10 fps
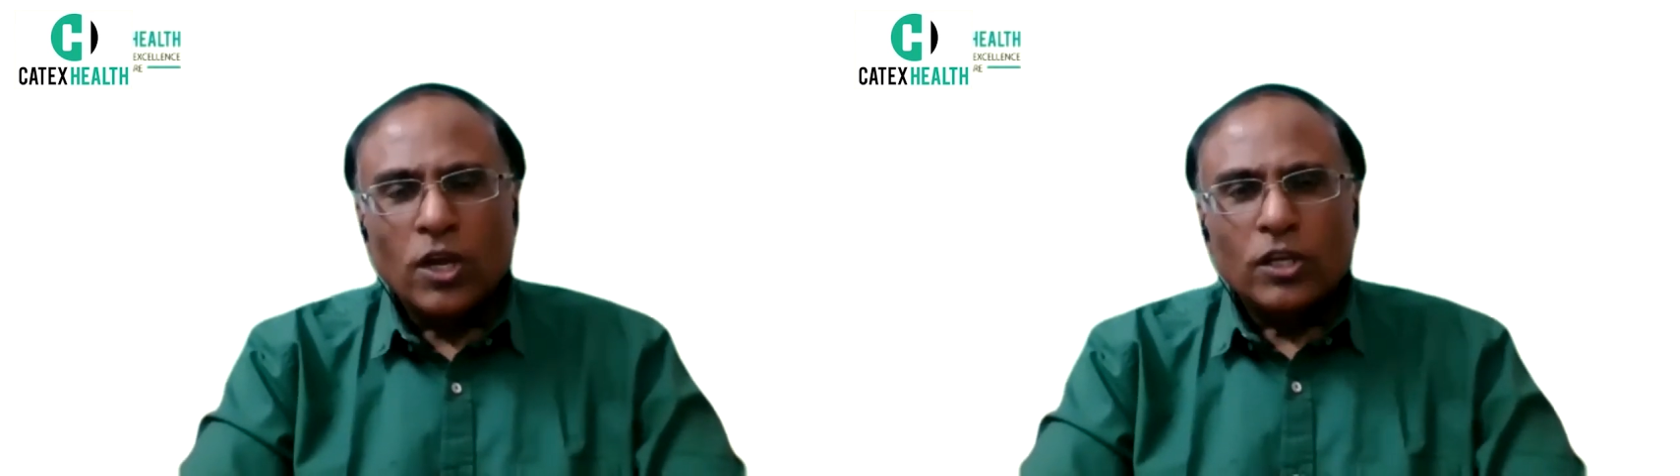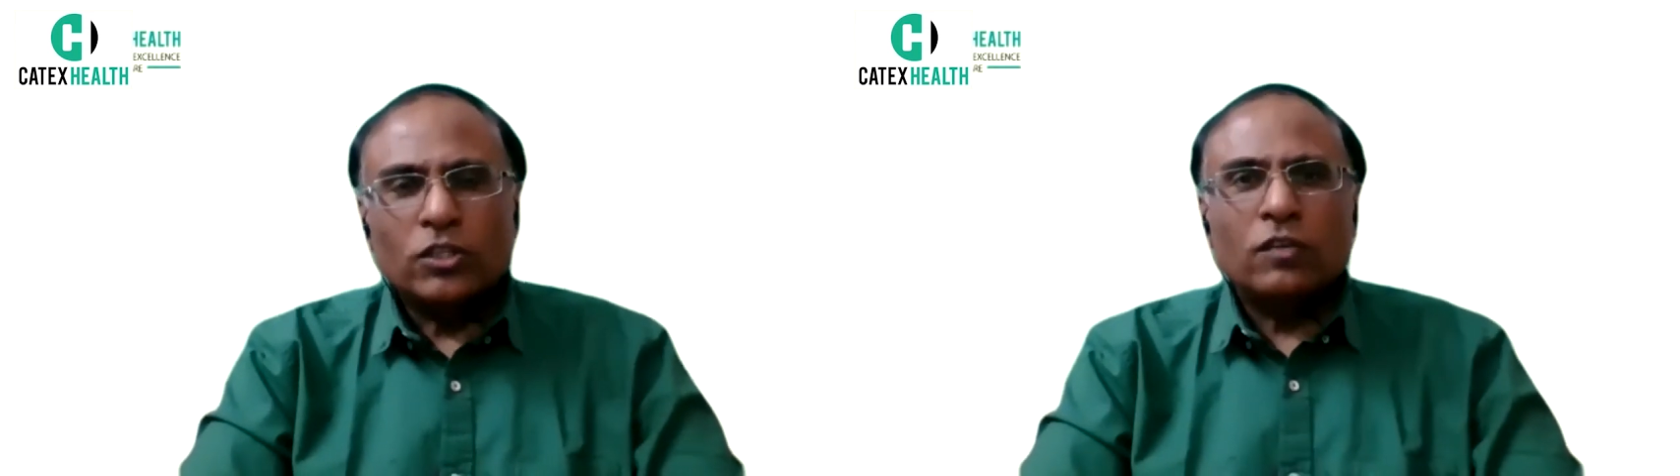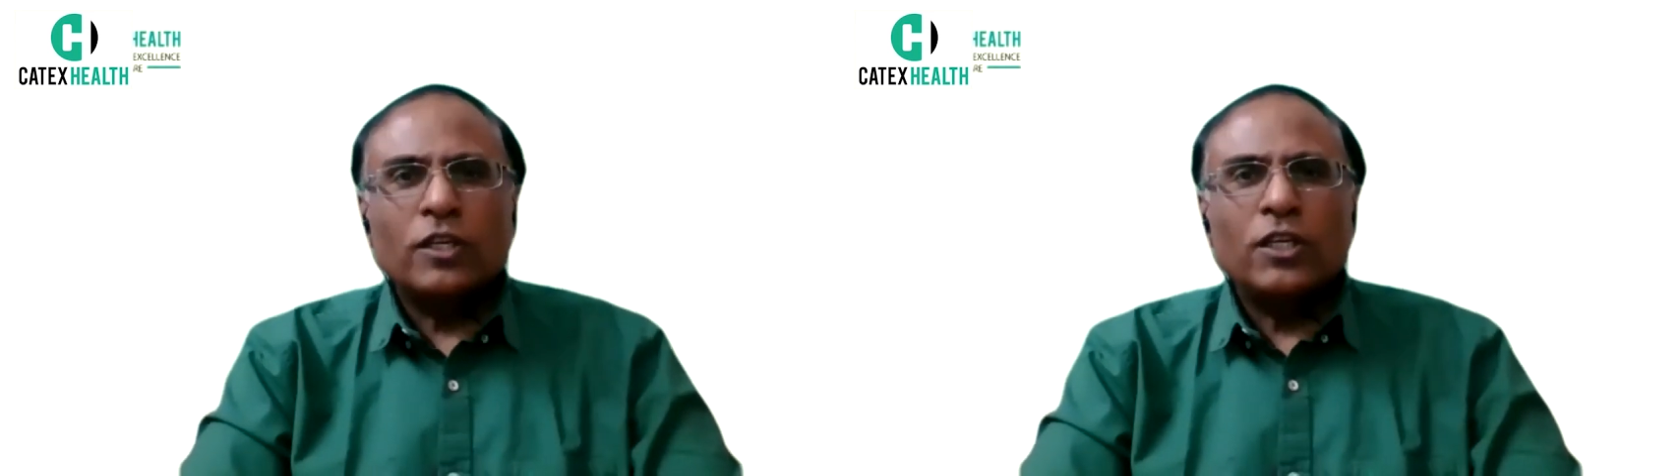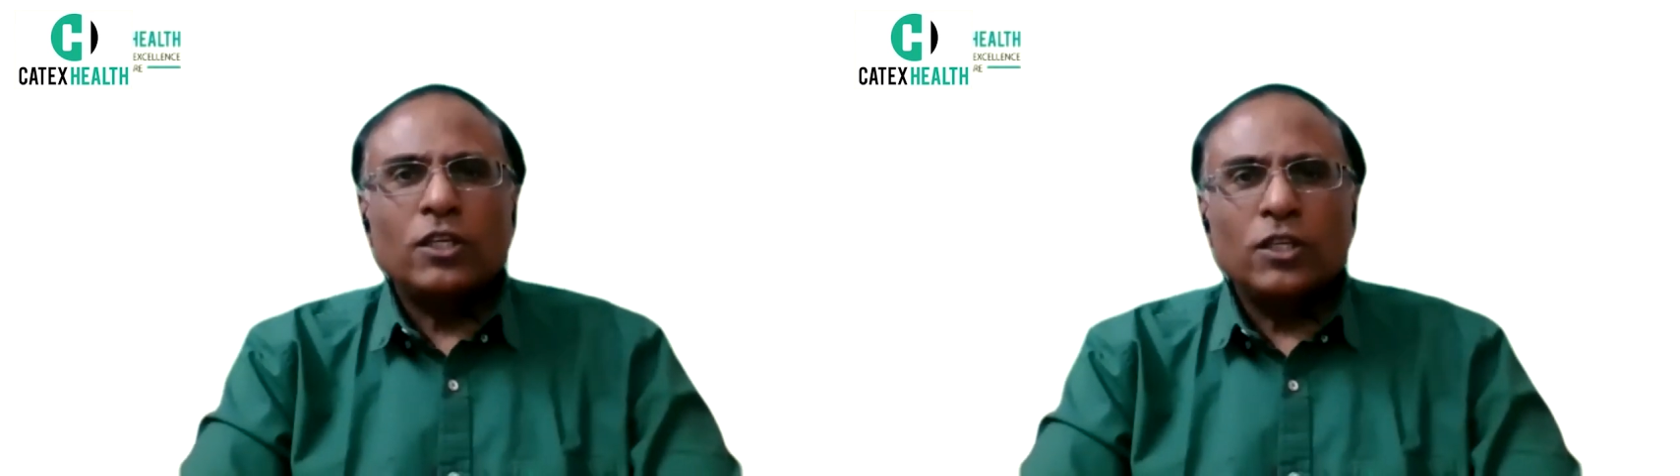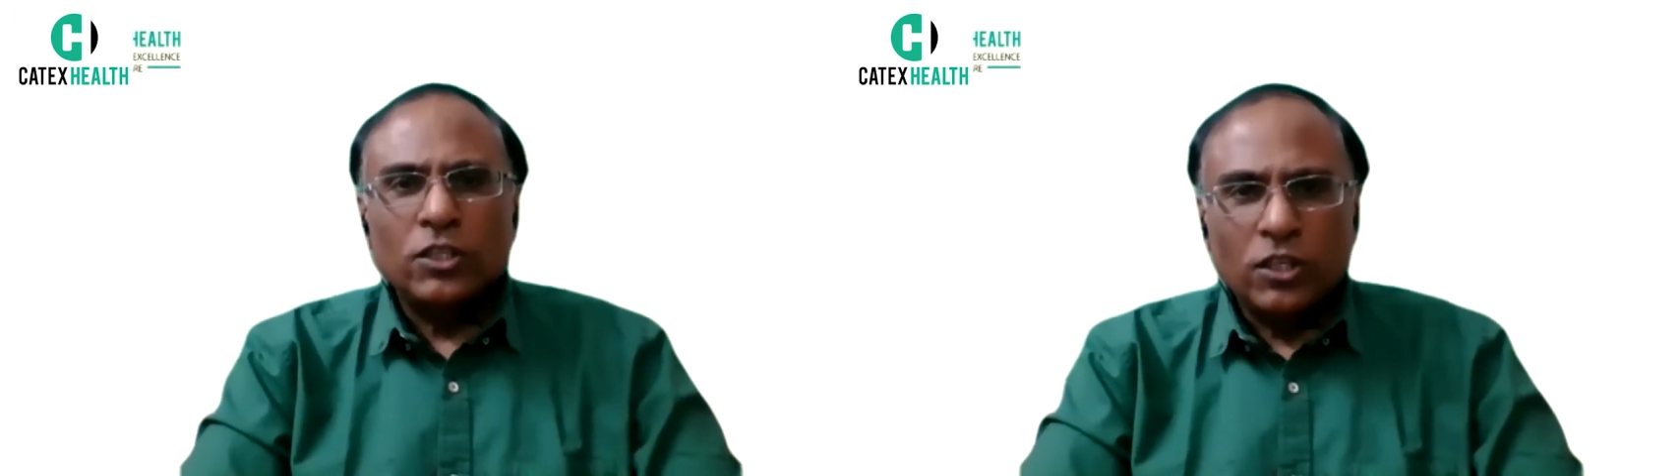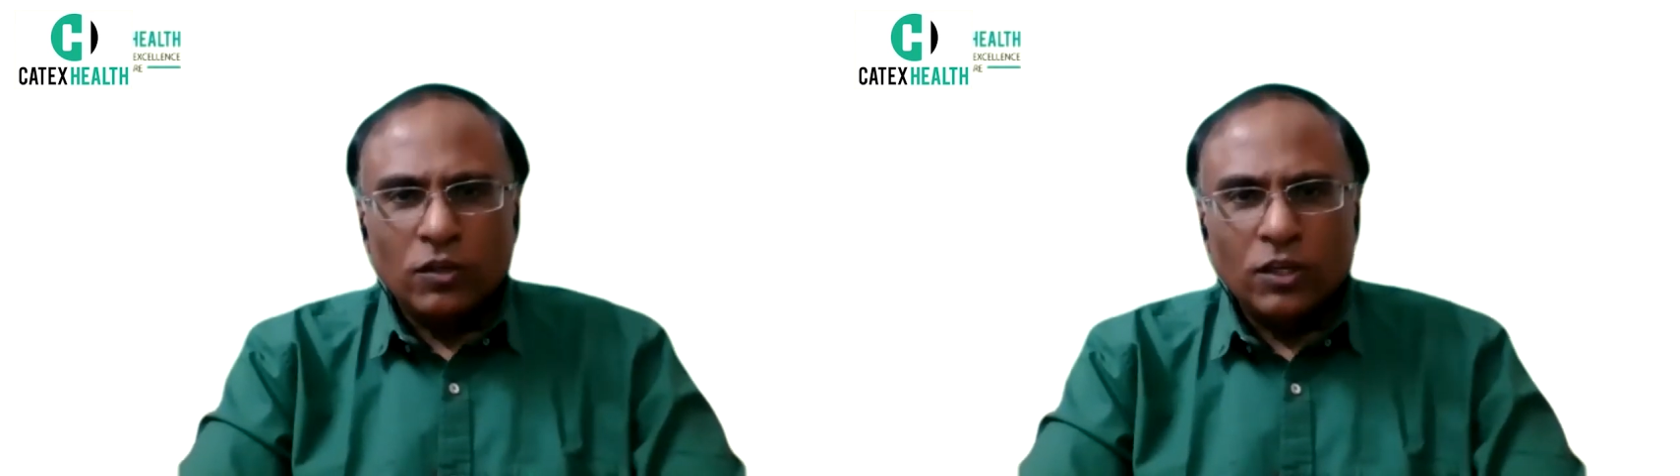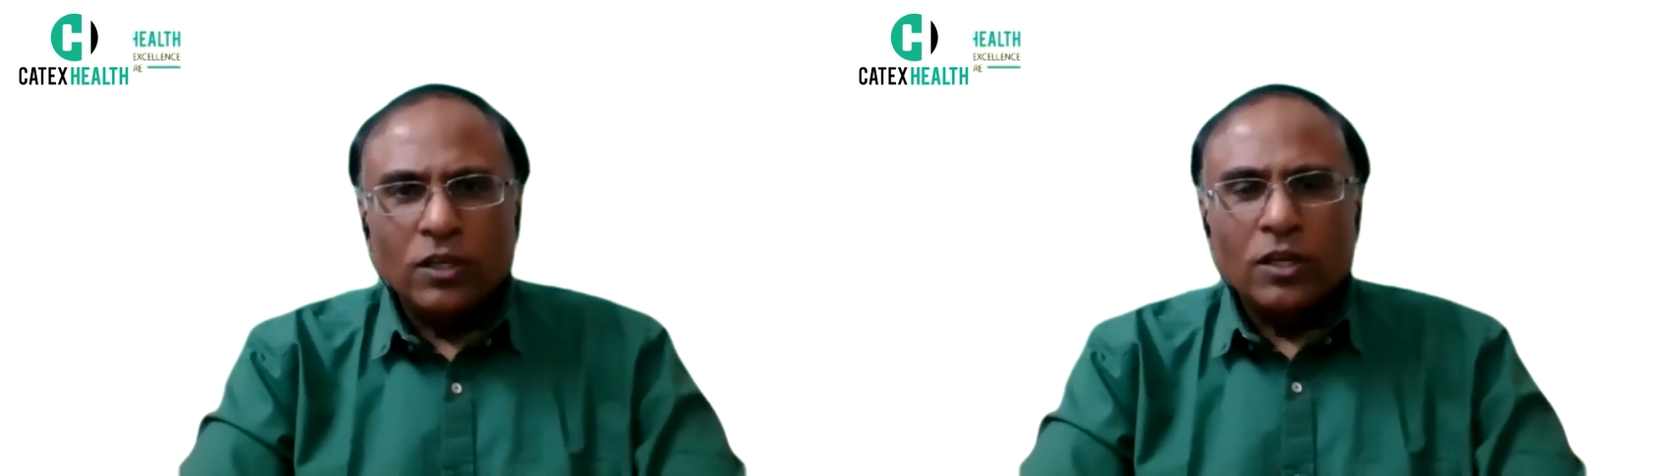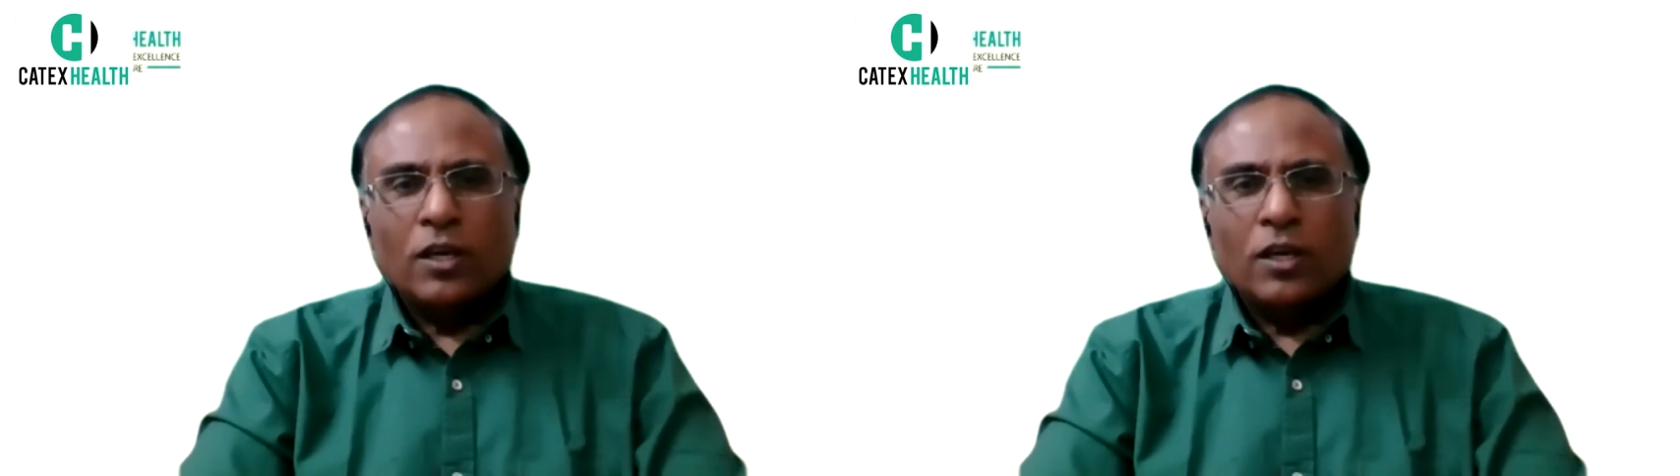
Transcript: This is a very easy